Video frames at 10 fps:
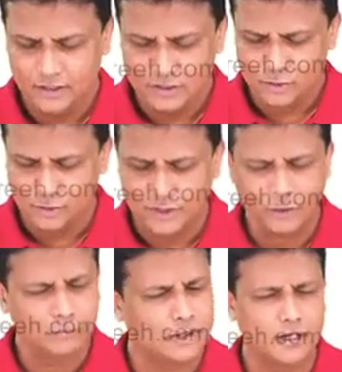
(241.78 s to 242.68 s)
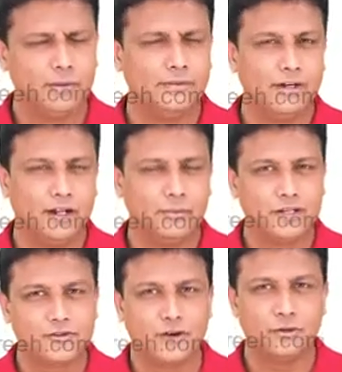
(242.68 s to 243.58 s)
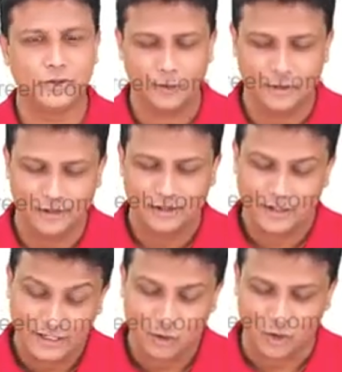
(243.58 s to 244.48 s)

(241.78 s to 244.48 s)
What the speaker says: So no need to mug up every time, guys. Try to recall it